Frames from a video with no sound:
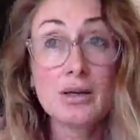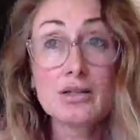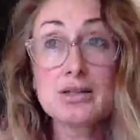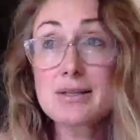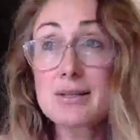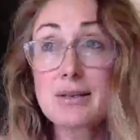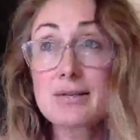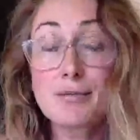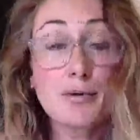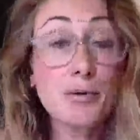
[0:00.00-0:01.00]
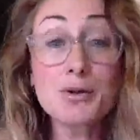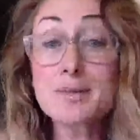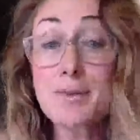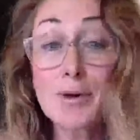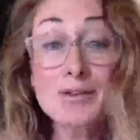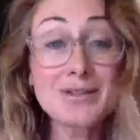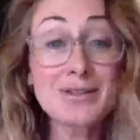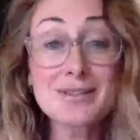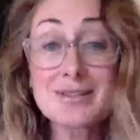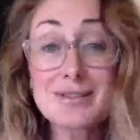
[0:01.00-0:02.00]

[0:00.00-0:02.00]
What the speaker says: just through osmosis,